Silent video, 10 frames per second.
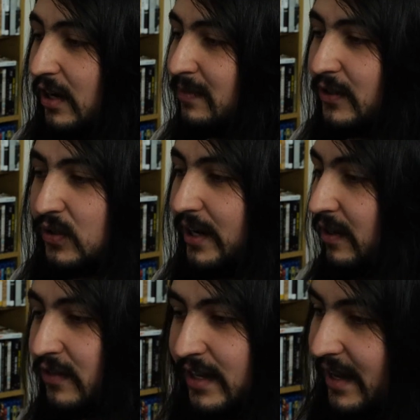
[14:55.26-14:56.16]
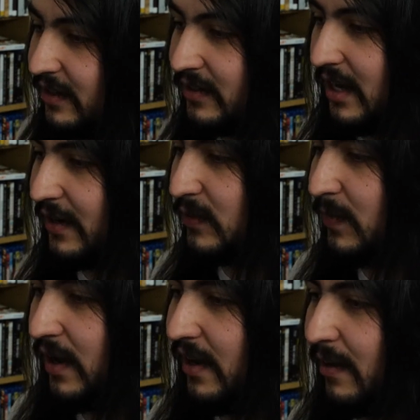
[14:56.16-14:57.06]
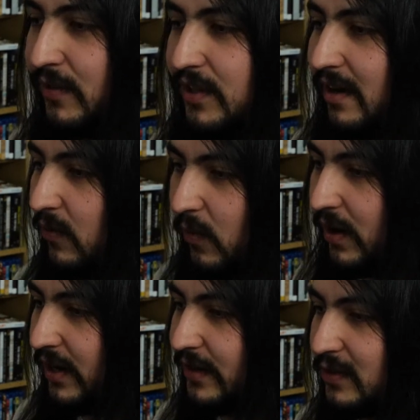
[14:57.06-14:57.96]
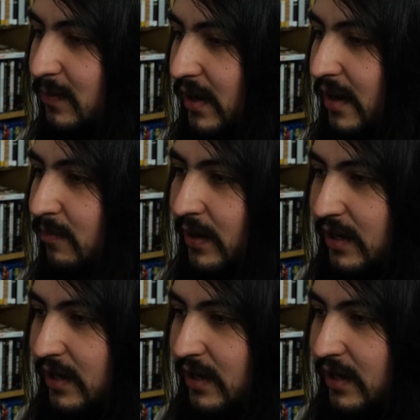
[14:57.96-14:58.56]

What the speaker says: awesome that Triangle of Sadness got a spot, Everything Everywhere got a spot,